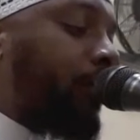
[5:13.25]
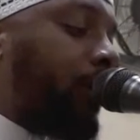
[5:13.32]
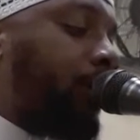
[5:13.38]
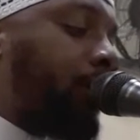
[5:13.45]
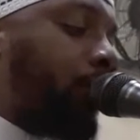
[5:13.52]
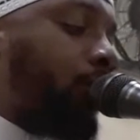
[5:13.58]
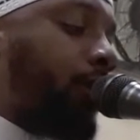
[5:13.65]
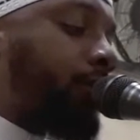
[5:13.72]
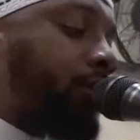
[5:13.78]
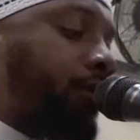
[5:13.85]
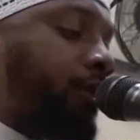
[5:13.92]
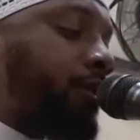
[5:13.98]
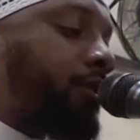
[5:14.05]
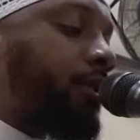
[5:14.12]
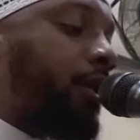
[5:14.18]
And the
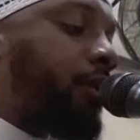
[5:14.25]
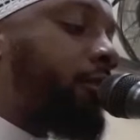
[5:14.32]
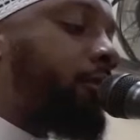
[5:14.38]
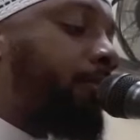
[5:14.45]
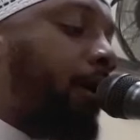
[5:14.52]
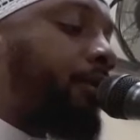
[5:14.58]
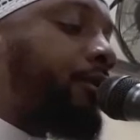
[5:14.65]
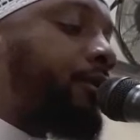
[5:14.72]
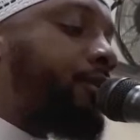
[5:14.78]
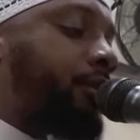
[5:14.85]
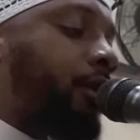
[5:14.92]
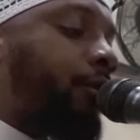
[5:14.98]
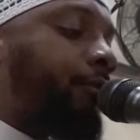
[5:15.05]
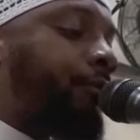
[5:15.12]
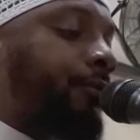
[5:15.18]
question is, tell us about
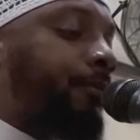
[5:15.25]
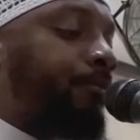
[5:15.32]
yourself.